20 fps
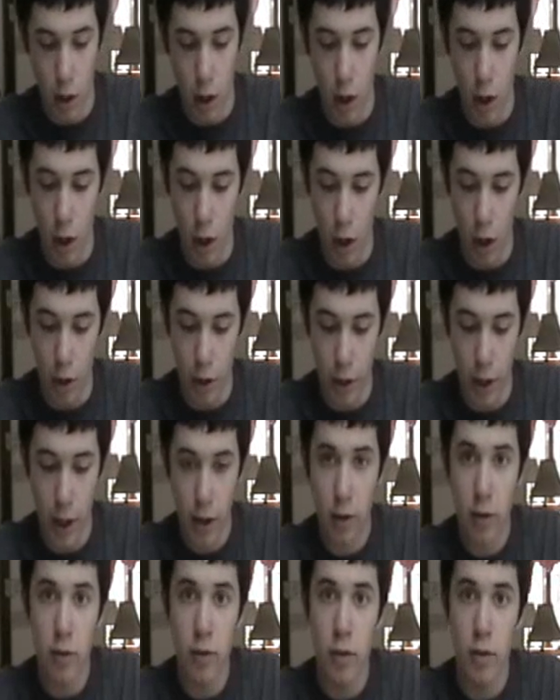
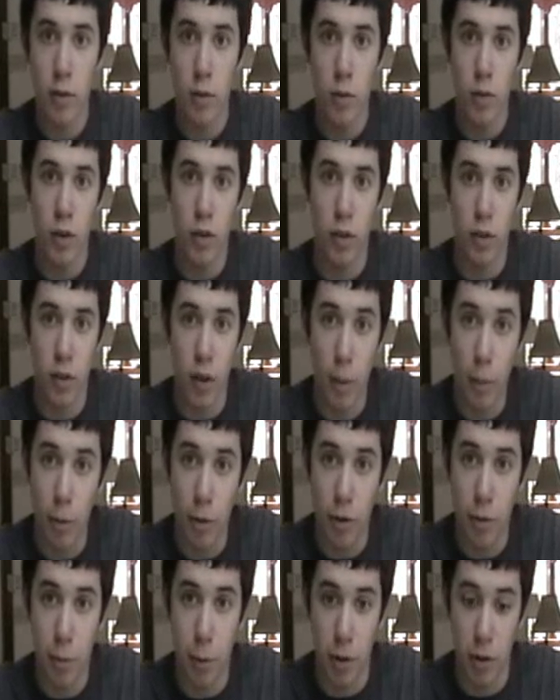Next,
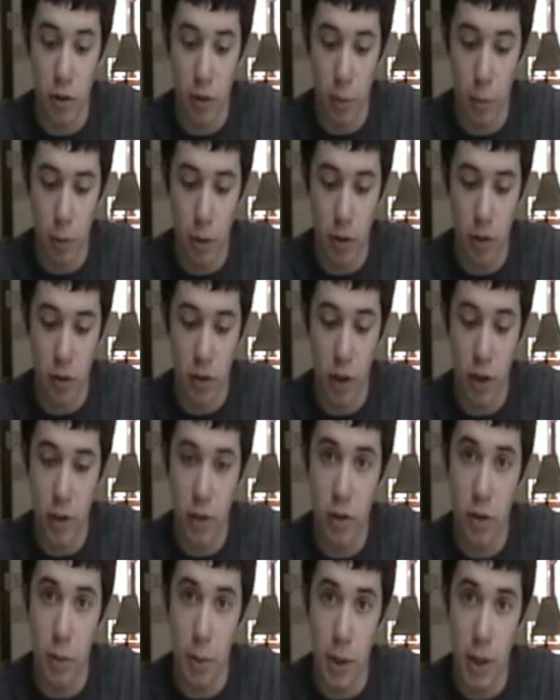disassembly is pretty simple in this
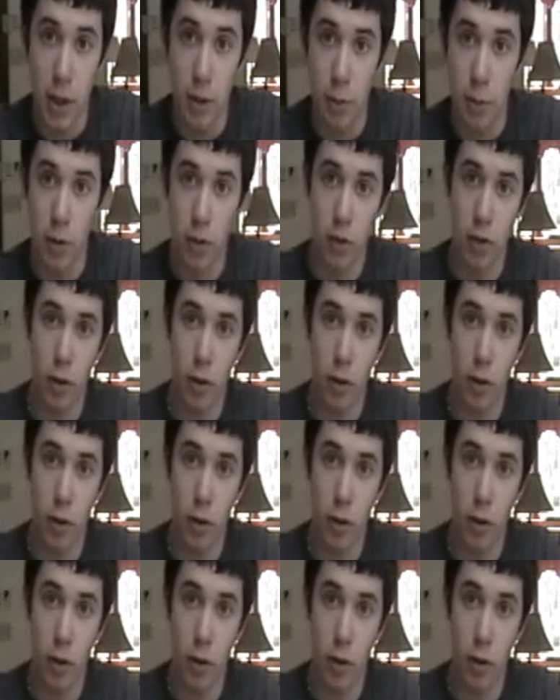gun to begin with.